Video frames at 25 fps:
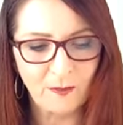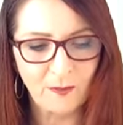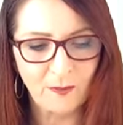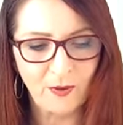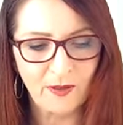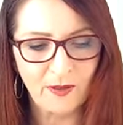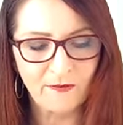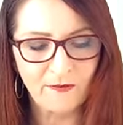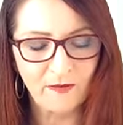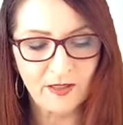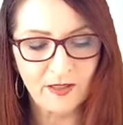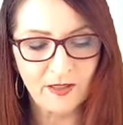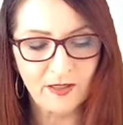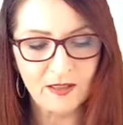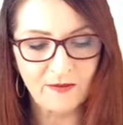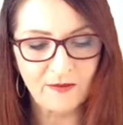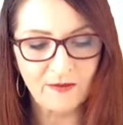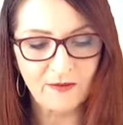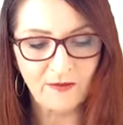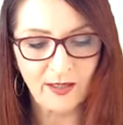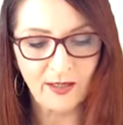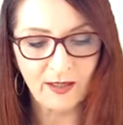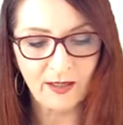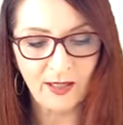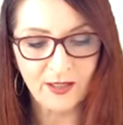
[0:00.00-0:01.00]
prevalence of
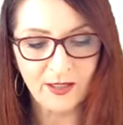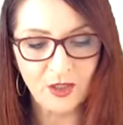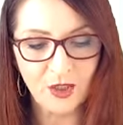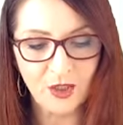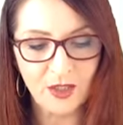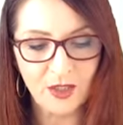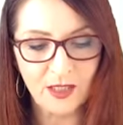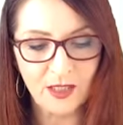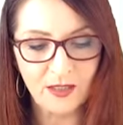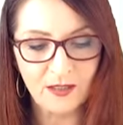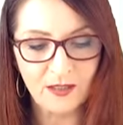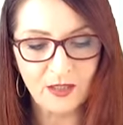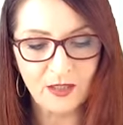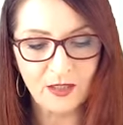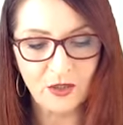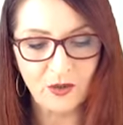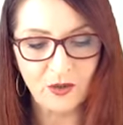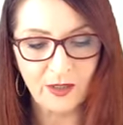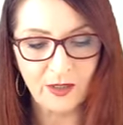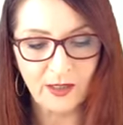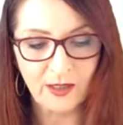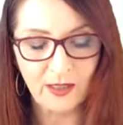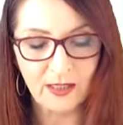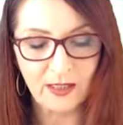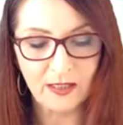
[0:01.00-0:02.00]
ADHD in
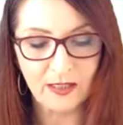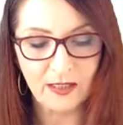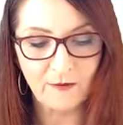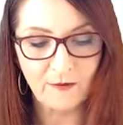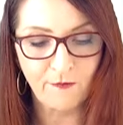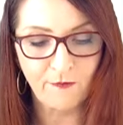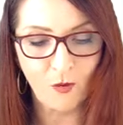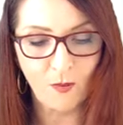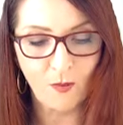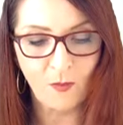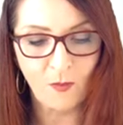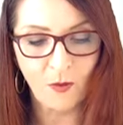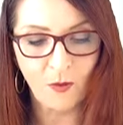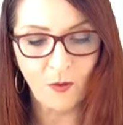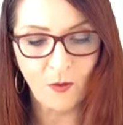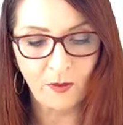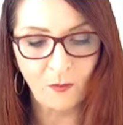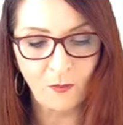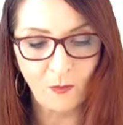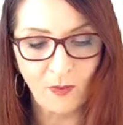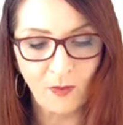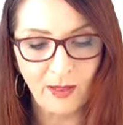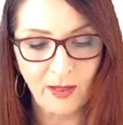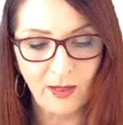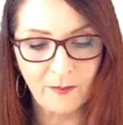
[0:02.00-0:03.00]
Australia is
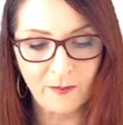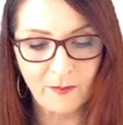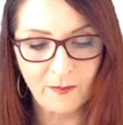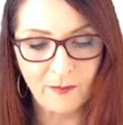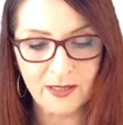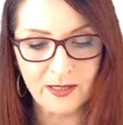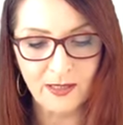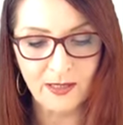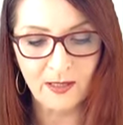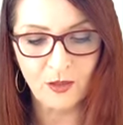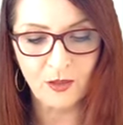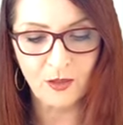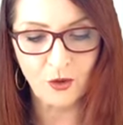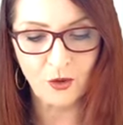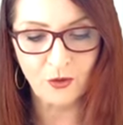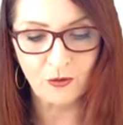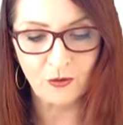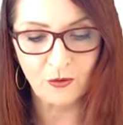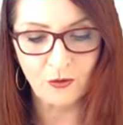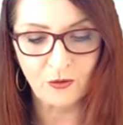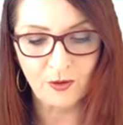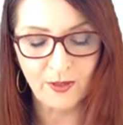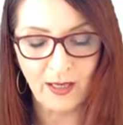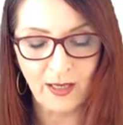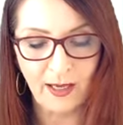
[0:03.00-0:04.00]
4.1% in
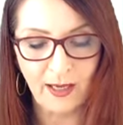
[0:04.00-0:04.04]
children